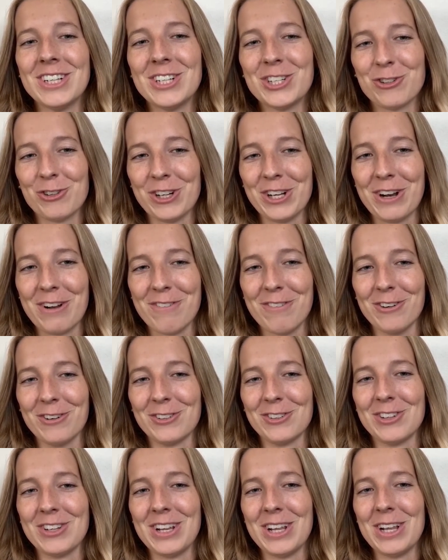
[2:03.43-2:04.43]
Tree
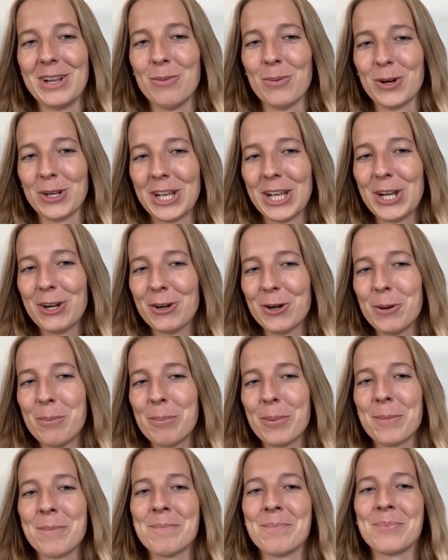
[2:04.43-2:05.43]
Diversity Working
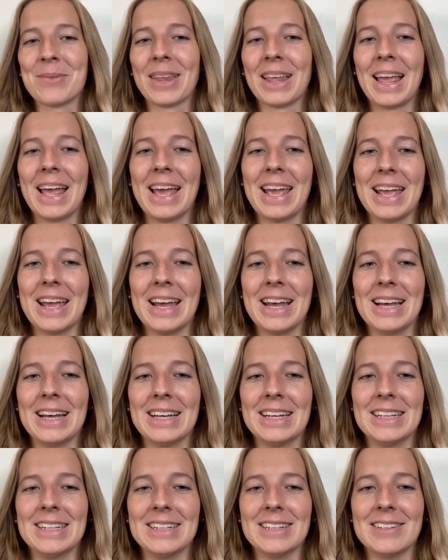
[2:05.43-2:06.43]
Group,
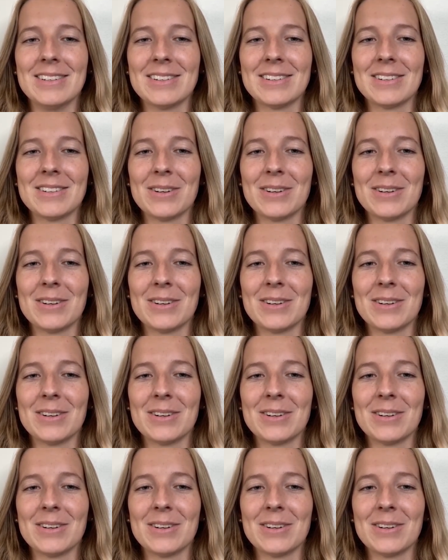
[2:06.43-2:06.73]
and